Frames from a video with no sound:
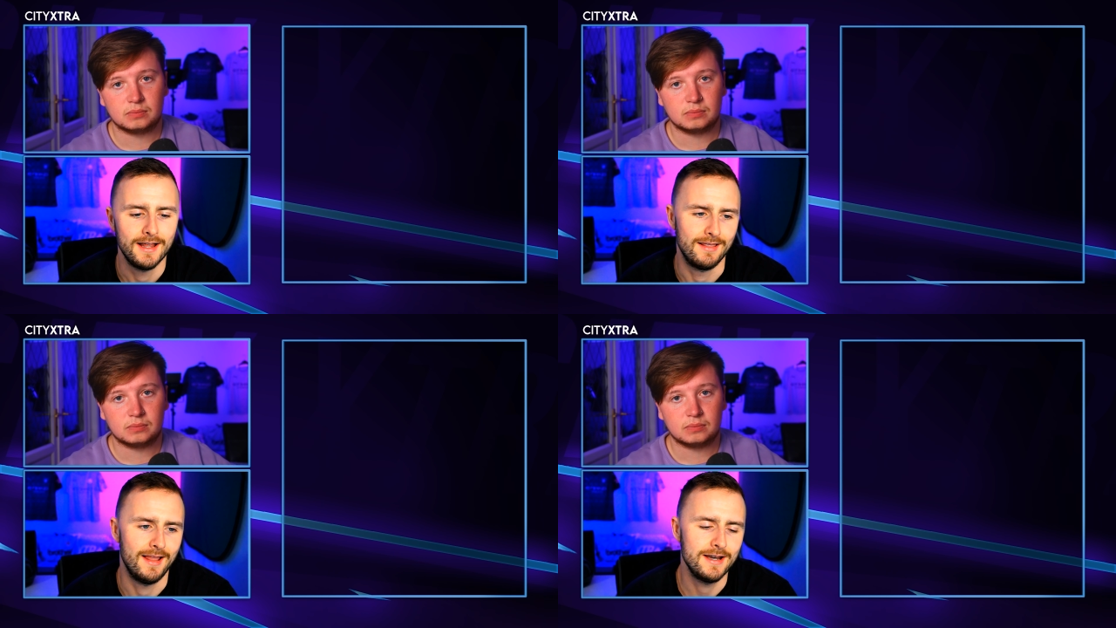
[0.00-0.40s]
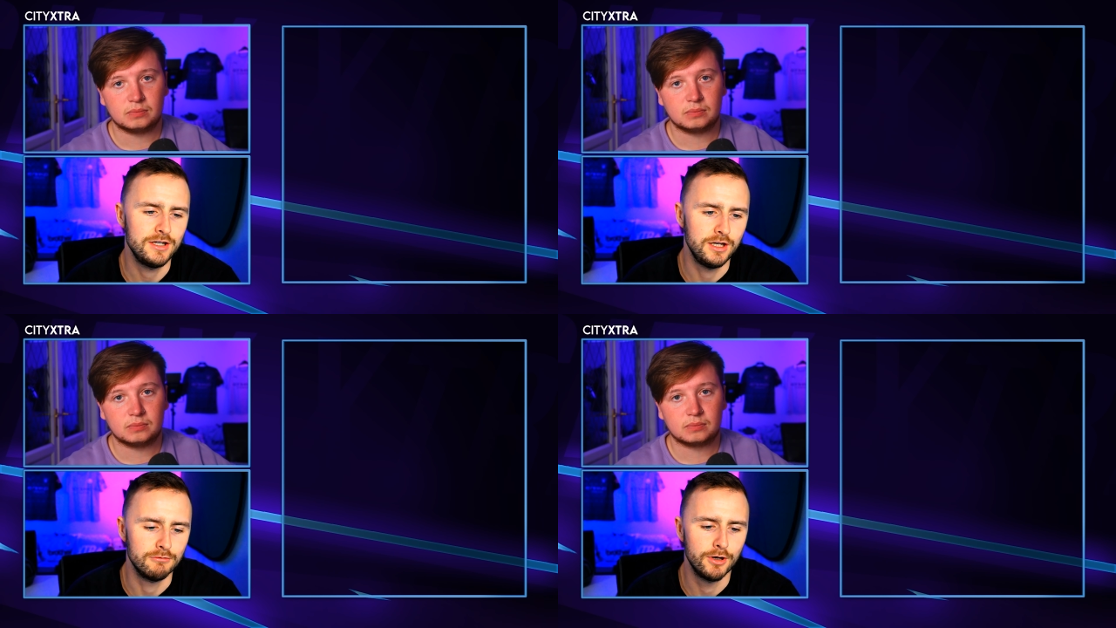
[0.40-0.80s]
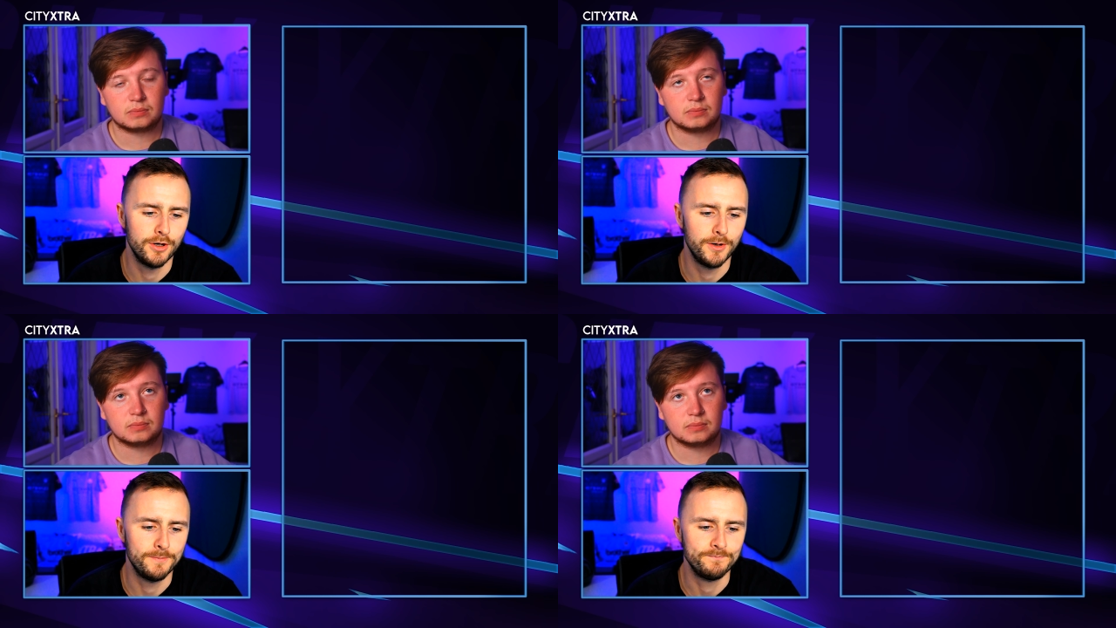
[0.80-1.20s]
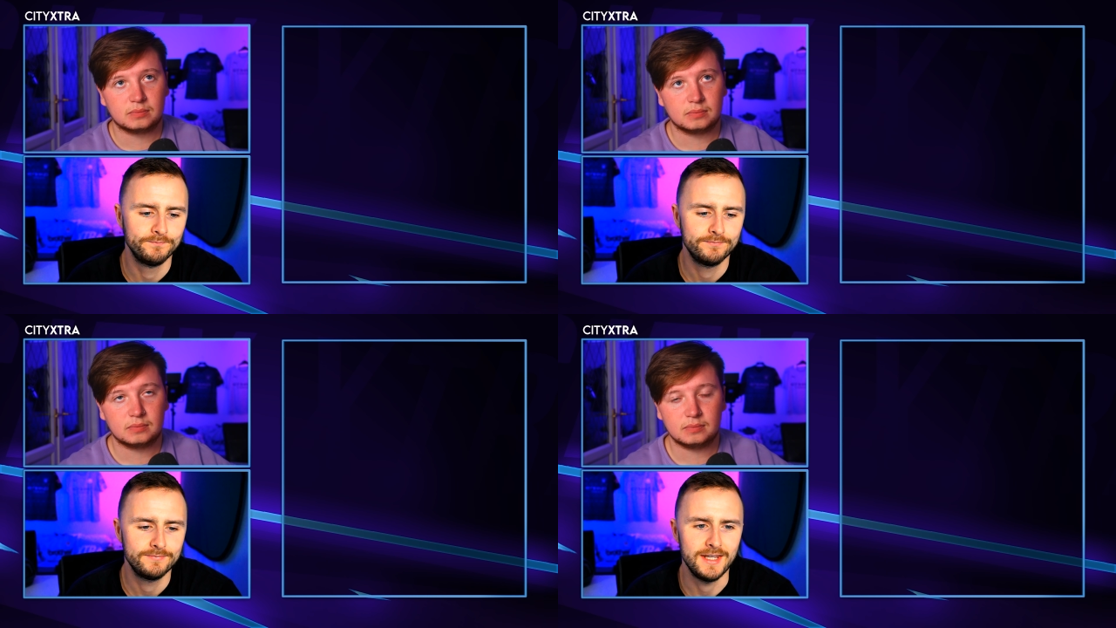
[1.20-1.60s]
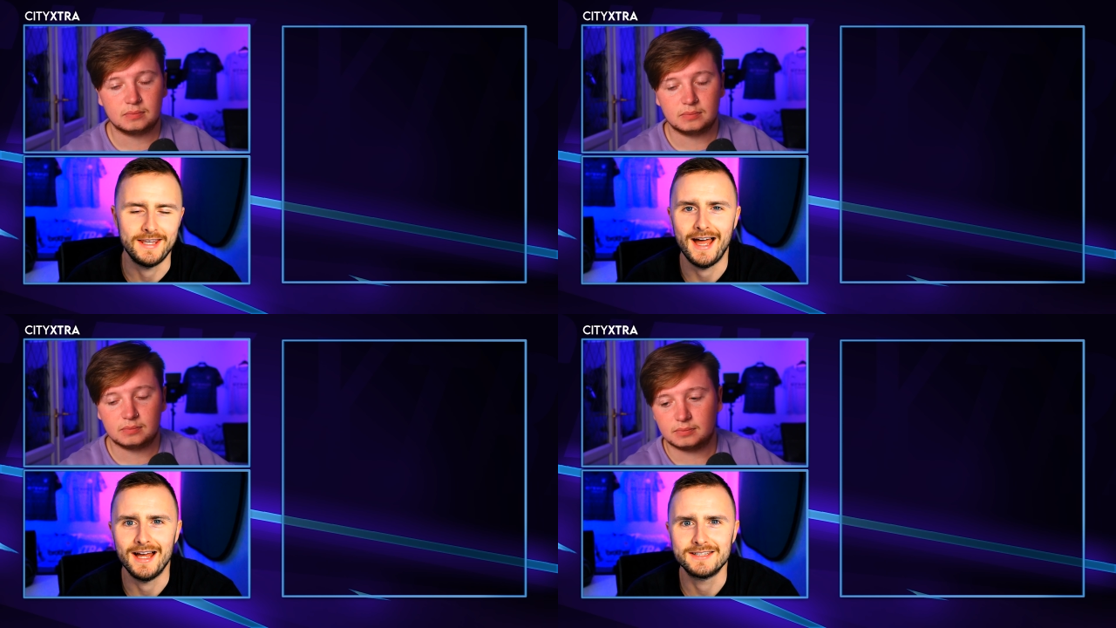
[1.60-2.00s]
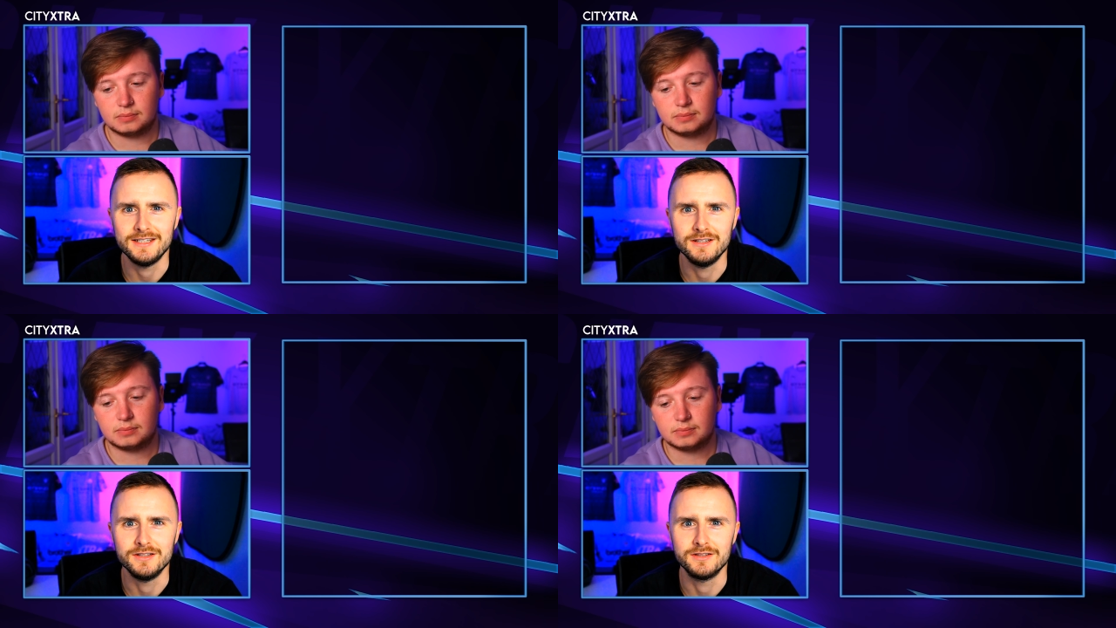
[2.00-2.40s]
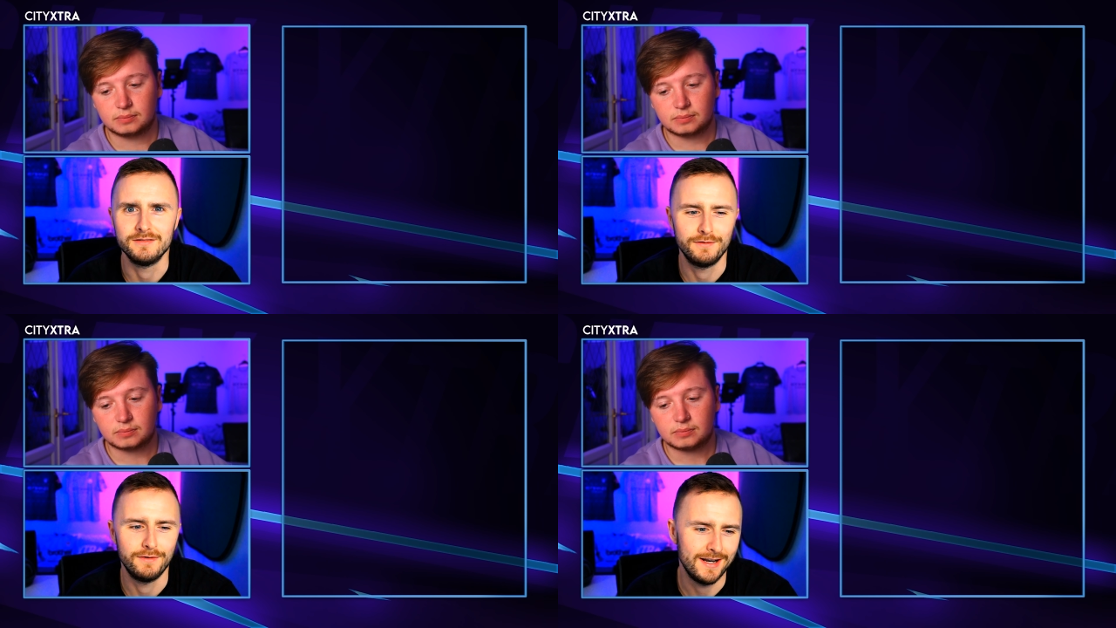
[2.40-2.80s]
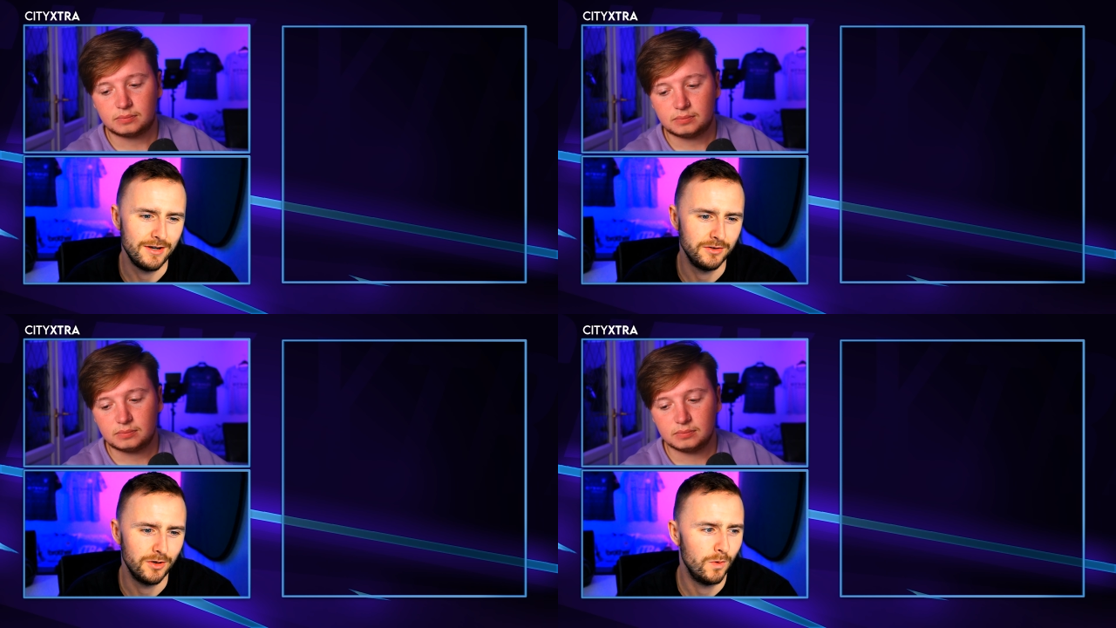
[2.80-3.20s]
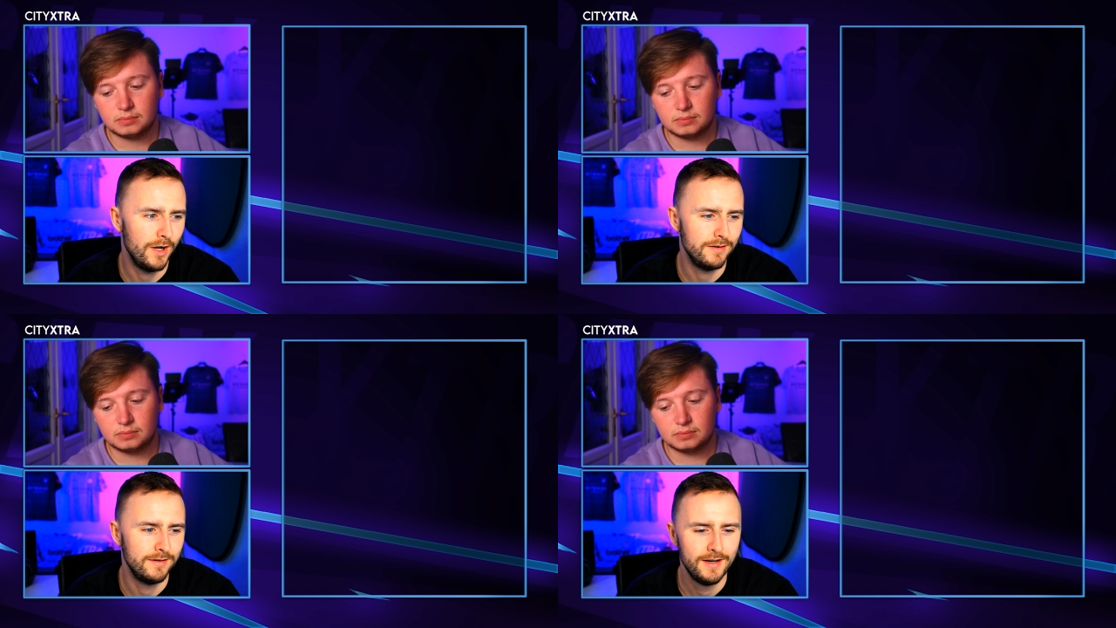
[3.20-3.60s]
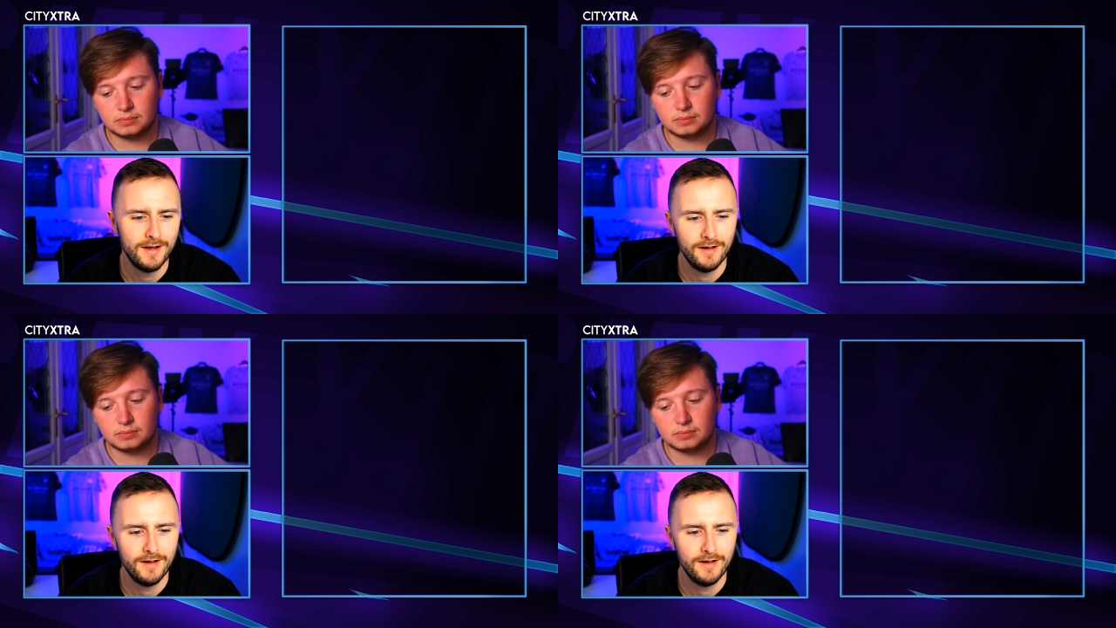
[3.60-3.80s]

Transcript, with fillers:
Speaker 1: like your um your Garcias and Fernando, and